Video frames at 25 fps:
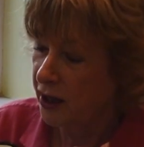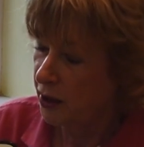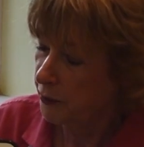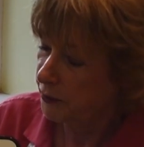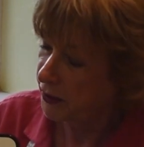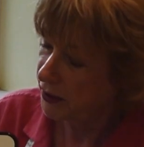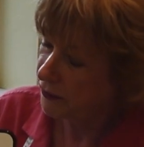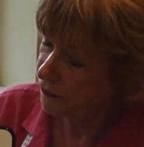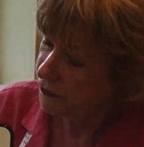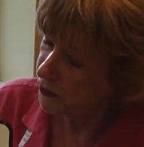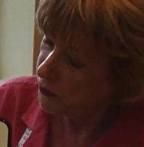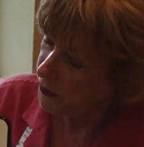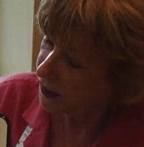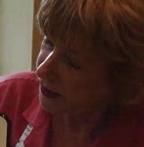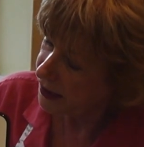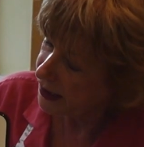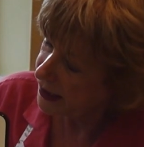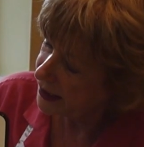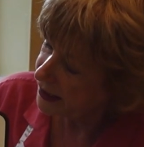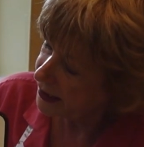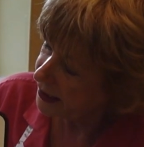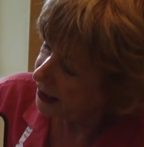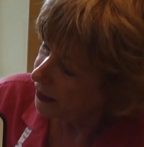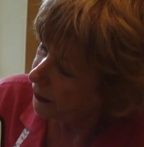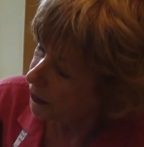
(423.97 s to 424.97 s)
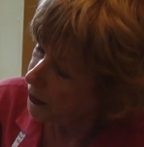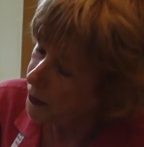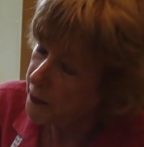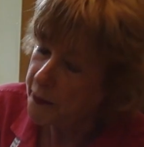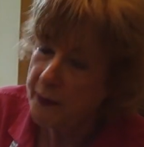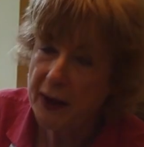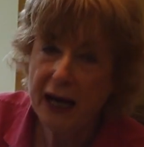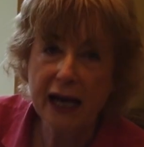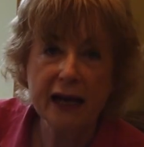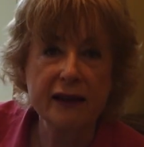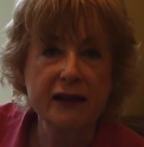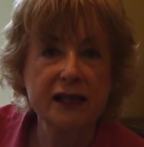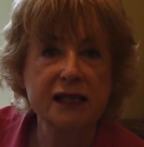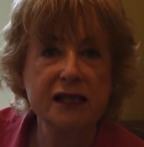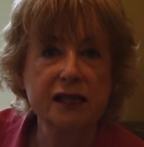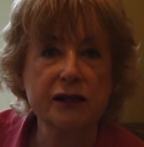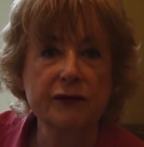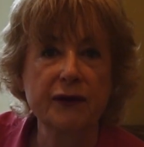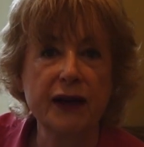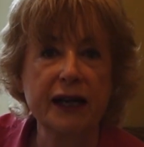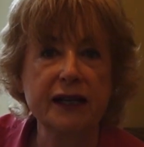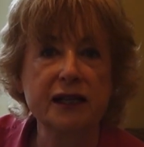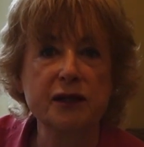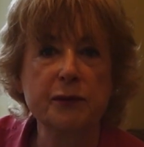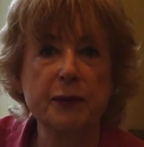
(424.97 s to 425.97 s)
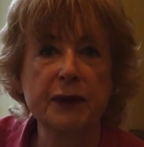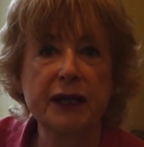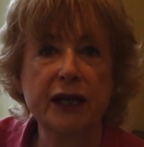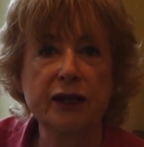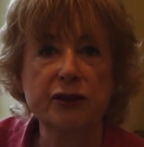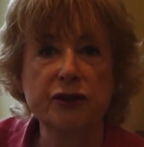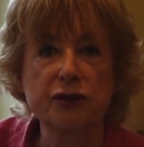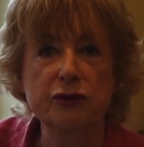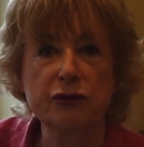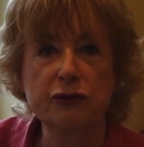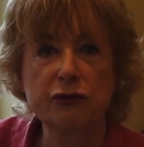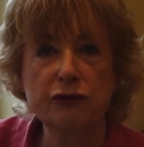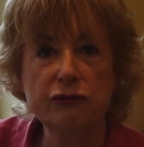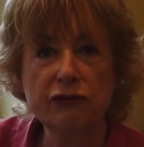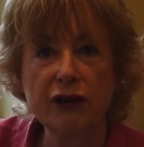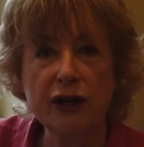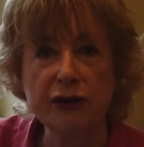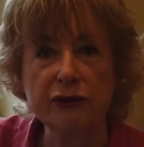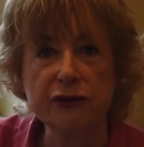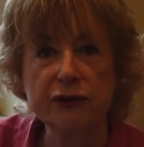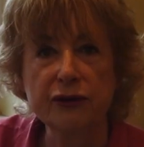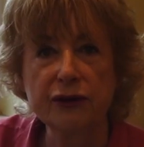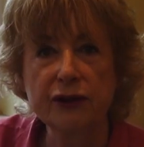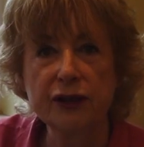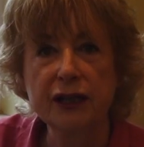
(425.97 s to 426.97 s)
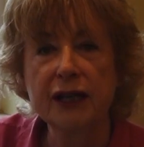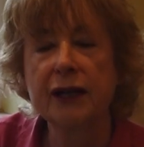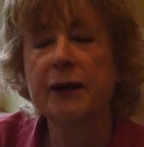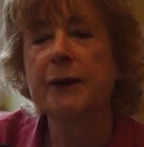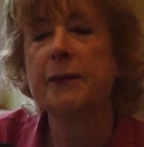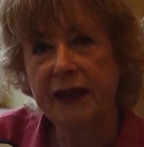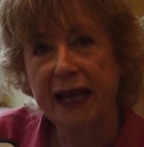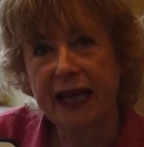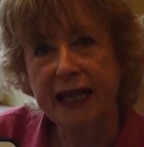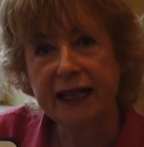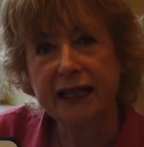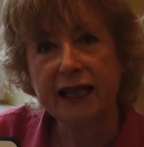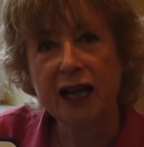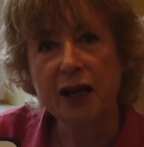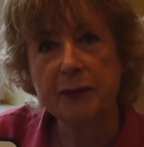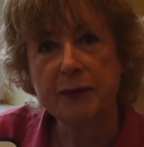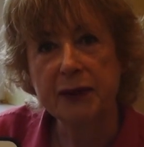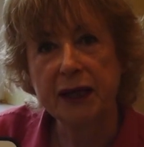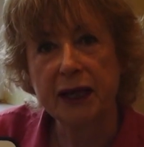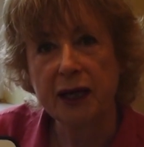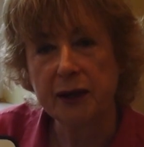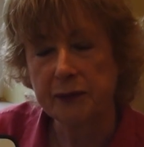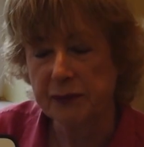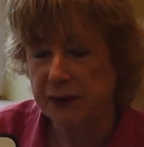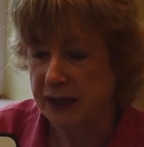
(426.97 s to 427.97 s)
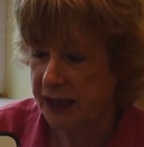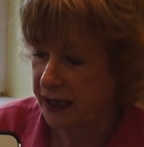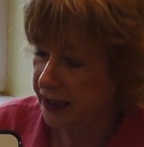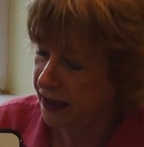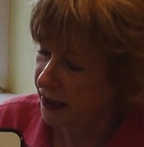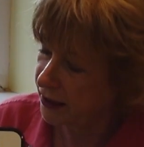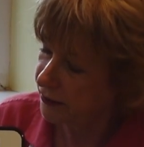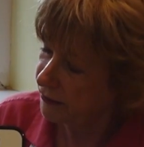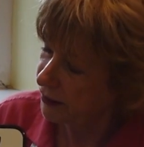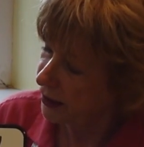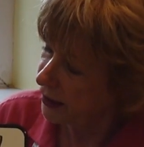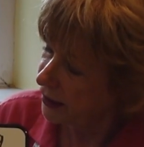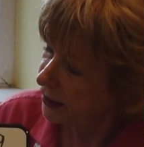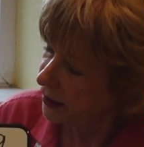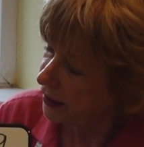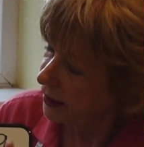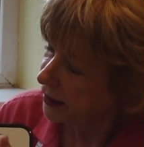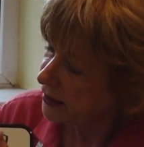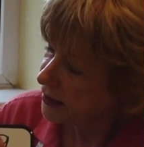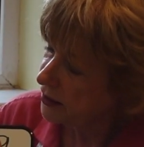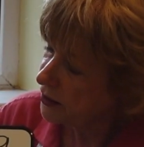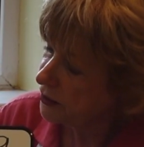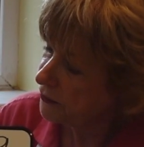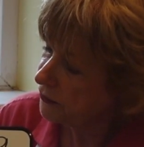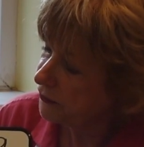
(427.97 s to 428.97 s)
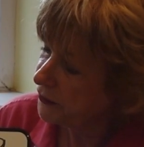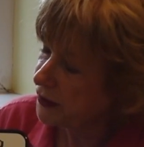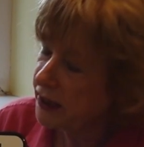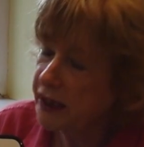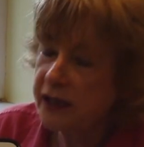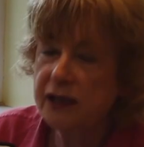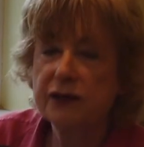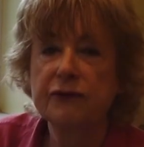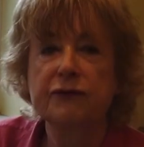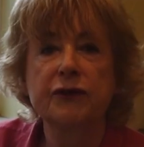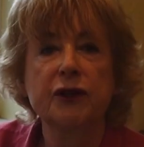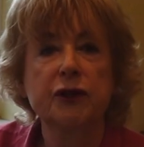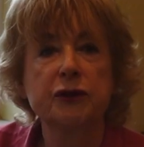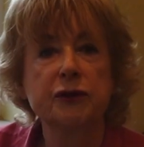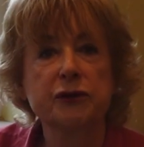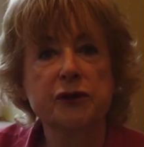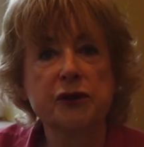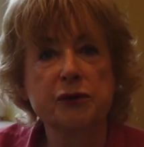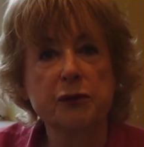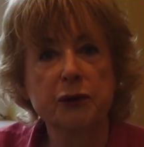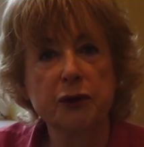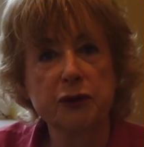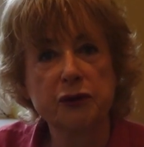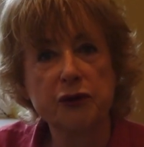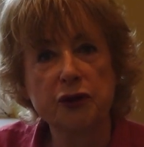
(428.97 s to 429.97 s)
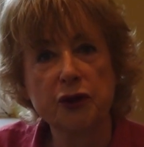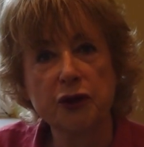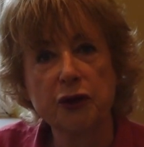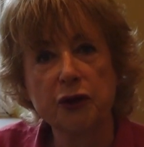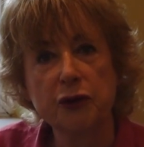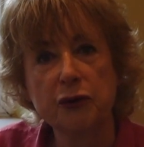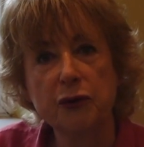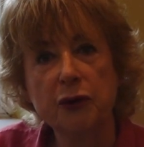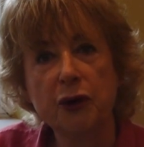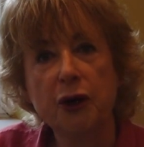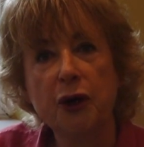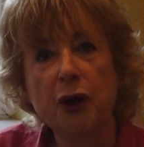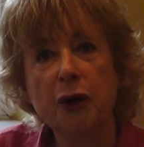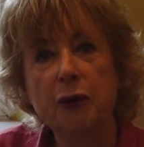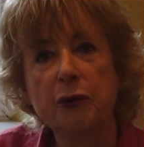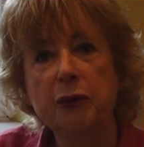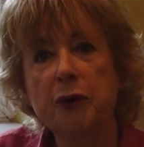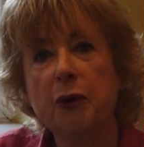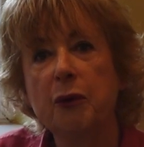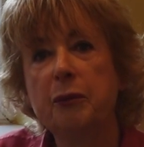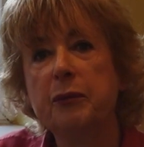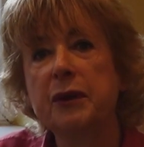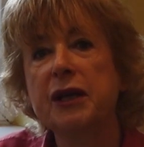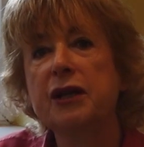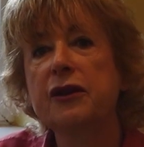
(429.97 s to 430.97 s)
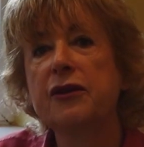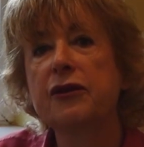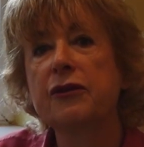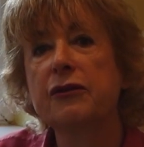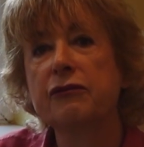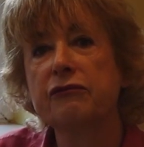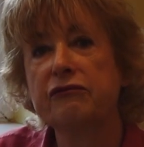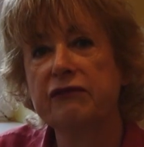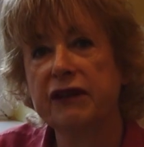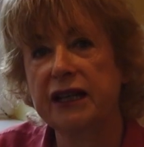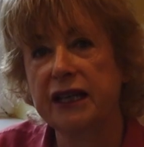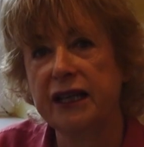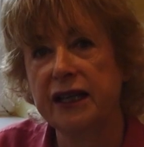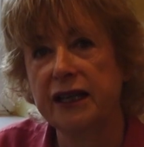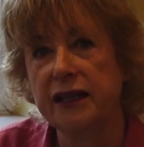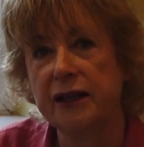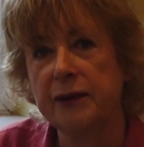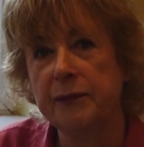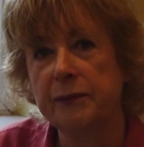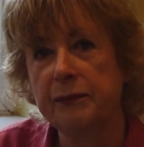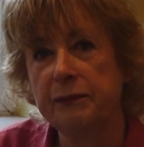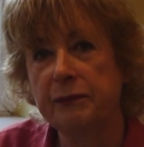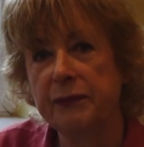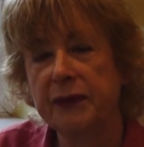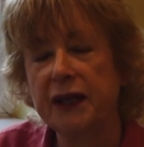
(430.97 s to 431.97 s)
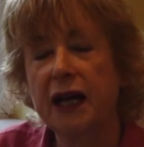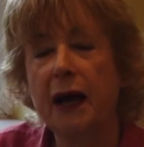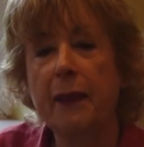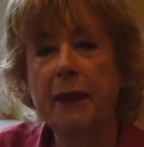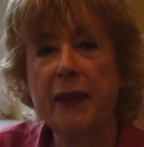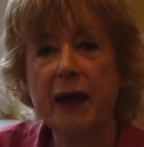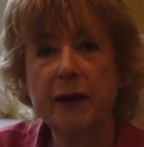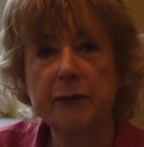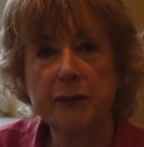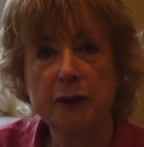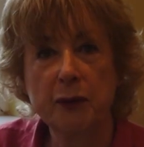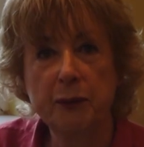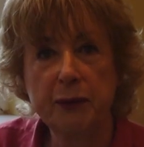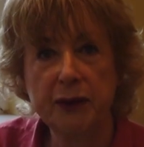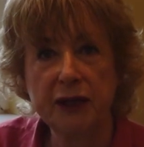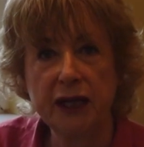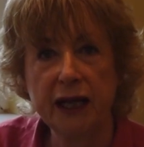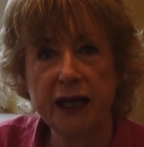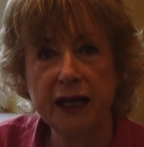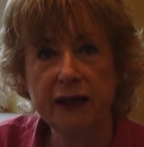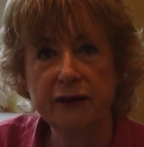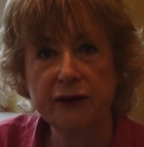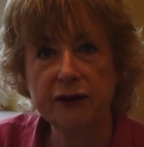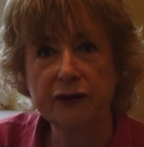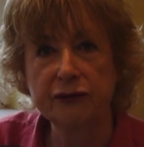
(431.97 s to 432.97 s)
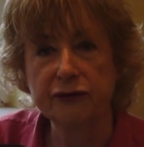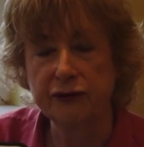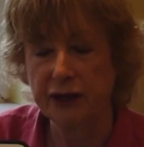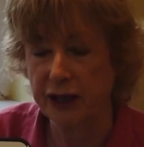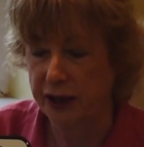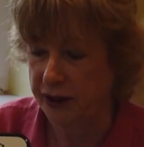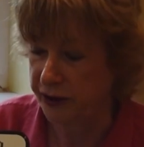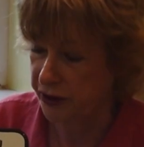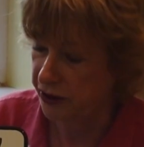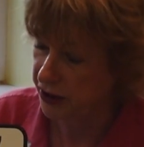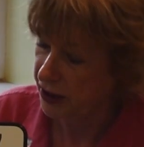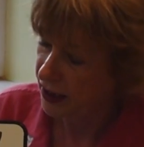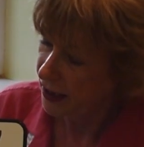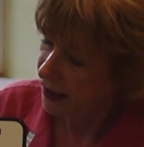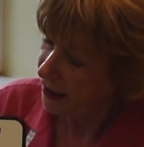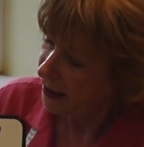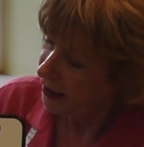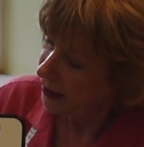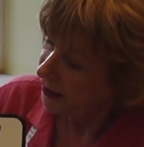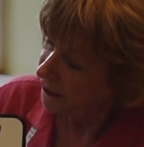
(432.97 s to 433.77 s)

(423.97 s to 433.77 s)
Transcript: But if you understand the maths of exponential growth, then it becomes clearer. So the first folds we'll do will be 3, and then we'll put it in the fridge.